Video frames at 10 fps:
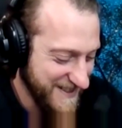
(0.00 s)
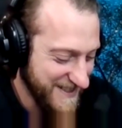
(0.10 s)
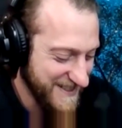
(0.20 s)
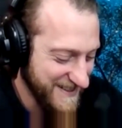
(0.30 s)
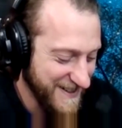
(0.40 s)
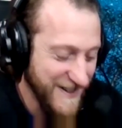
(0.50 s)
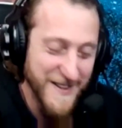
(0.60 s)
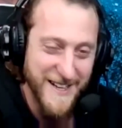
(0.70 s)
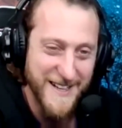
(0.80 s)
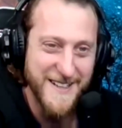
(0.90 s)
You gotta
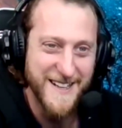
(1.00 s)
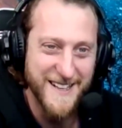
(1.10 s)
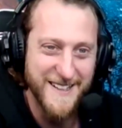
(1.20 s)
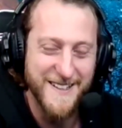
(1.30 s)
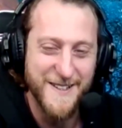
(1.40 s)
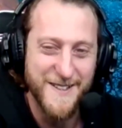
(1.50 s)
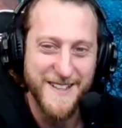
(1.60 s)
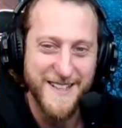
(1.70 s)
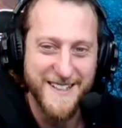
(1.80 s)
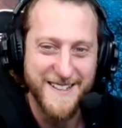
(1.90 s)
know that. You gotta
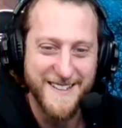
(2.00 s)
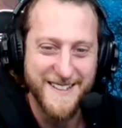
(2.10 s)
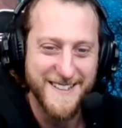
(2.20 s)
know that.